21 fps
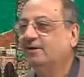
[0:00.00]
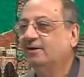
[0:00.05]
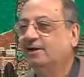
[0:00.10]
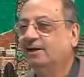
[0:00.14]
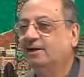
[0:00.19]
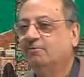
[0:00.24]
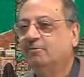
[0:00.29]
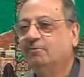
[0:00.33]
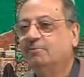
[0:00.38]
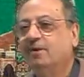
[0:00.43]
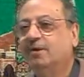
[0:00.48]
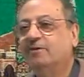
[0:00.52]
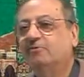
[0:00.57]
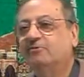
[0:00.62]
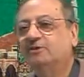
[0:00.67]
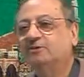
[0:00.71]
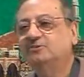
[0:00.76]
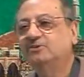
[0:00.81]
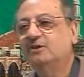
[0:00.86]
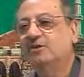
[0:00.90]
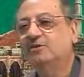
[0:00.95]
our
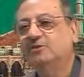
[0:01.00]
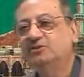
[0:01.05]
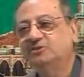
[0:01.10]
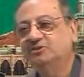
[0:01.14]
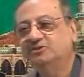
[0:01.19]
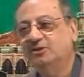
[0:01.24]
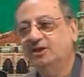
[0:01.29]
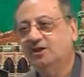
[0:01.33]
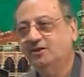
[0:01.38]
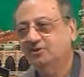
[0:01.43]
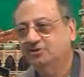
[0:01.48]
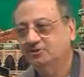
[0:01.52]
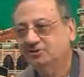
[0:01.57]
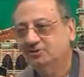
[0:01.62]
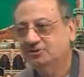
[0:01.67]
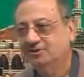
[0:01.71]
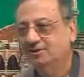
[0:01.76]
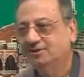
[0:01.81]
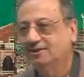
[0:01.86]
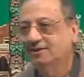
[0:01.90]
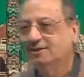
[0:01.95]
batteries are
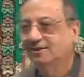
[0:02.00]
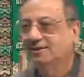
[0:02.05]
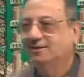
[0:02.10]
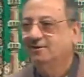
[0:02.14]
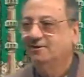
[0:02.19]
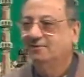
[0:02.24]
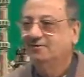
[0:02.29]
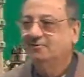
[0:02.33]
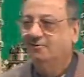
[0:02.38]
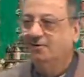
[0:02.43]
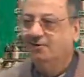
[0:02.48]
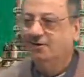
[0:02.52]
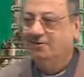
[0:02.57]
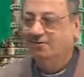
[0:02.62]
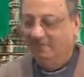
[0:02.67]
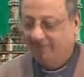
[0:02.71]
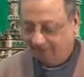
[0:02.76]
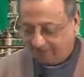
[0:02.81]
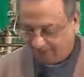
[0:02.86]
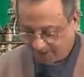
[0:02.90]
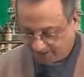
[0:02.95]
recharged for
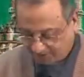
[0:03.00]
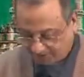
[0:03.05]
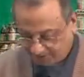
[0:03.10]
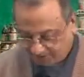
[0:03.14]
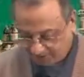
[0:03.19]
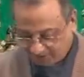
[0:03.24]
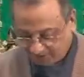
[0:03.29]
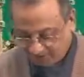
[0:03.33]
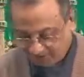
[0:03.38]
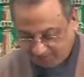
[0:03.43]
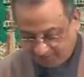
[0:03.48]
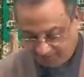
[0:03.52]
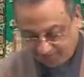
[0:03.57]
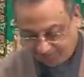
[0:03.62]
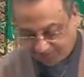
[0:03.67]
our next session.